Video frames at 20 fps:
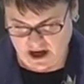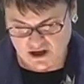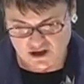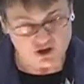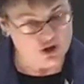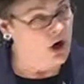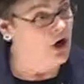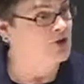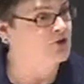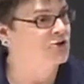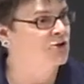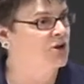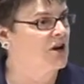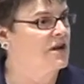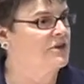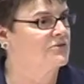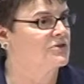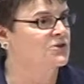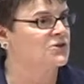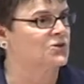Chaucer
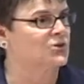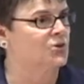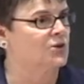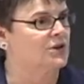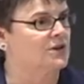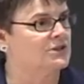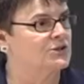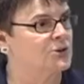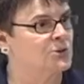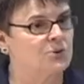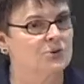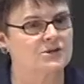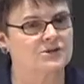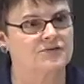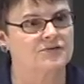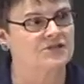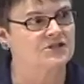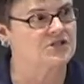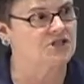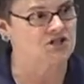gave this story to his
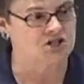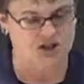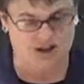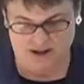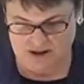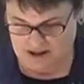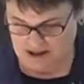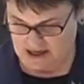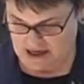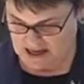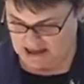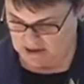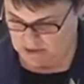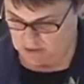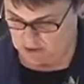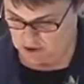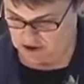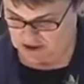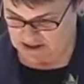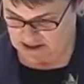physician in the
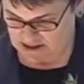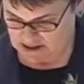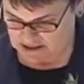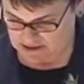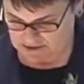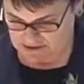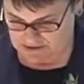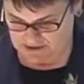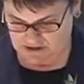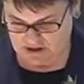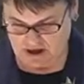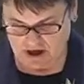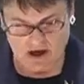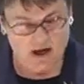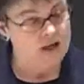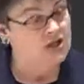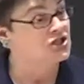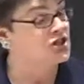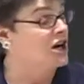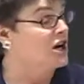Canterbury Tales.
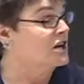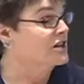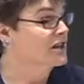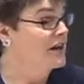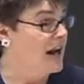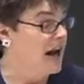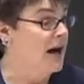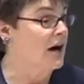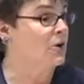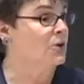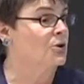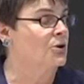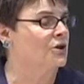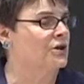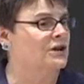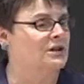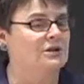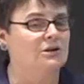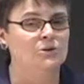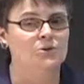John Gower
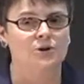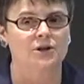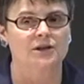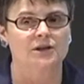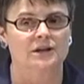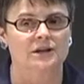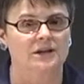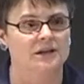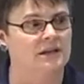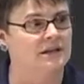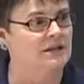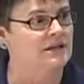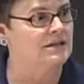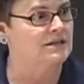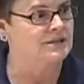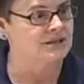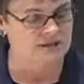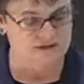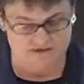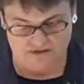included it in
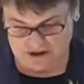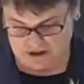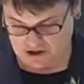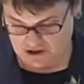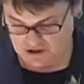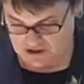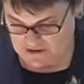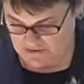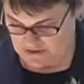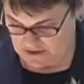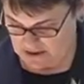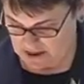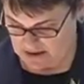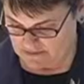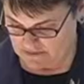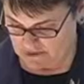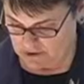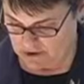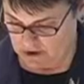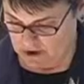his Confessions of a
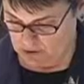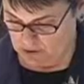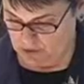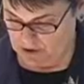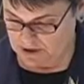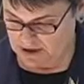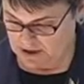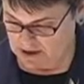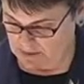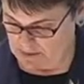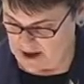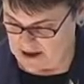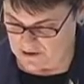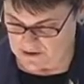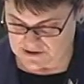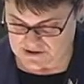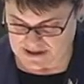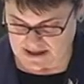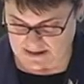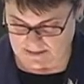Lover, written at about
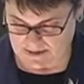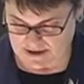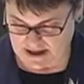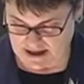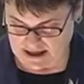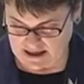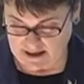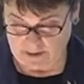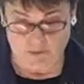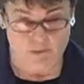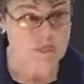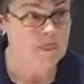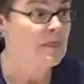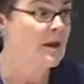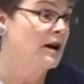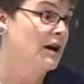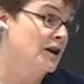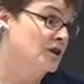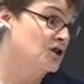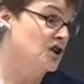the same time.
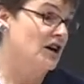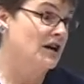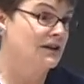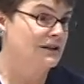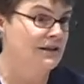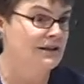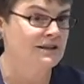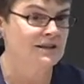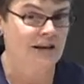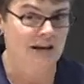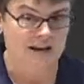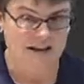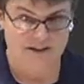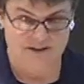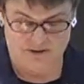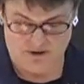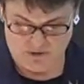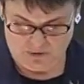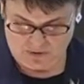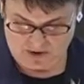And John
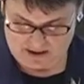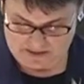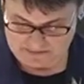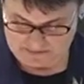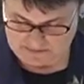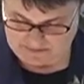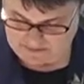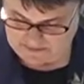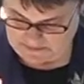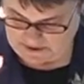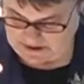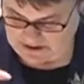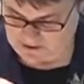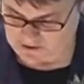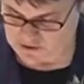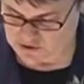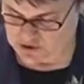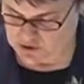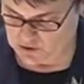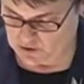Lydgate, who, um,
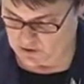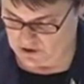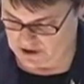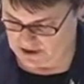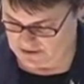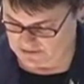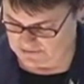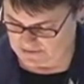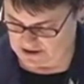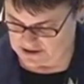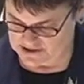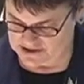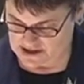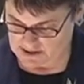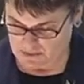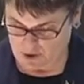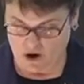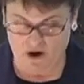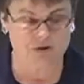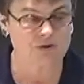whose story of uh,
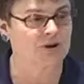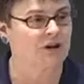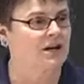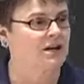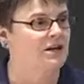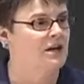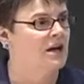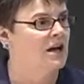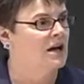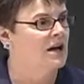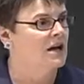St. Margaret I